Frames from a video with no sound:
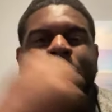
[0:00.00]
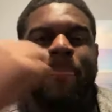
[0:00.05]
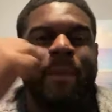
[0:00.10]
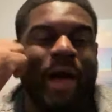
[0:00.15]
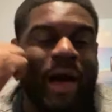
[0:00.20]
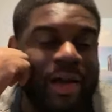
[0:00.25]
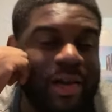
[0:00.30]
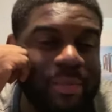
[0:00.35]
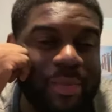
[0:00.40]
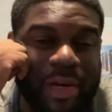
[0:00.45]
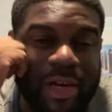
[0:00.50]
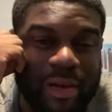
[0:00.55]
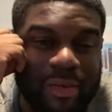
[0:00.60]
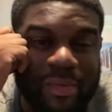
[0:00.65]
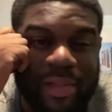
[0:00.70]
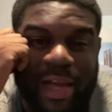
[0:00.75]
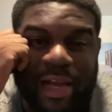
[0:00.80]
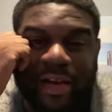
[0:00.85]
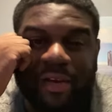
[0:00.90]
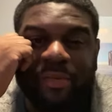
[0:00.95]
I'd have been up
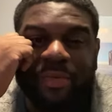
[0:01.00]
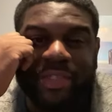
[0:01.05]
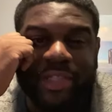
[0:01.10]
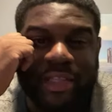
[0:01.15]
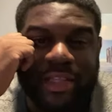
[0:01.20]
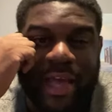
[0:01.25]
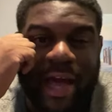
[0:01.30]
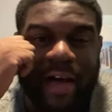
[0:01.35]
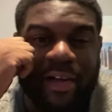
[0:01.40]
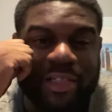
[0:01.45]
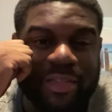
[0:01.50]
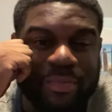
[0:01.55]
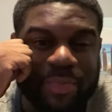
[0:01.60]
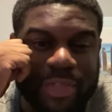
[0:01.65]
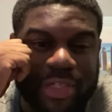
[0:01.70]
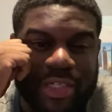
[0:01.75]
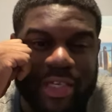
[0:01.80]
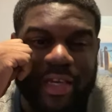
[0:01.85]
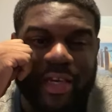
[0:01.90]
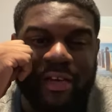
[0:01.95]
like almost
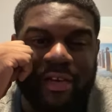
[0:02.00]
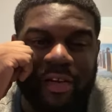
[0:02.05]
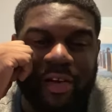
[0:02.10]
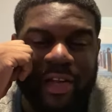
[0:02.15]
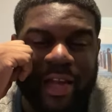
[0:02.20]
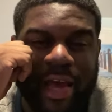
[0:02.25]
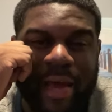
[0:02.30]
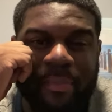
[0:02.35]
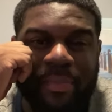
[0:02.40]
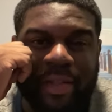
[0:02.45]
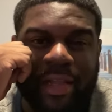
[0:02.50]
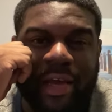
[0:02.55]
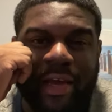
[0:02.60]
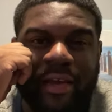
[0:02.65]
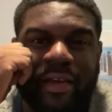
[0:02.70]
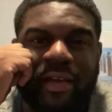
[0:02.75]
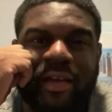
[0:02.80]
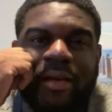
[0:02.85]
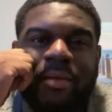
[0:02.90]
1,000% on that play.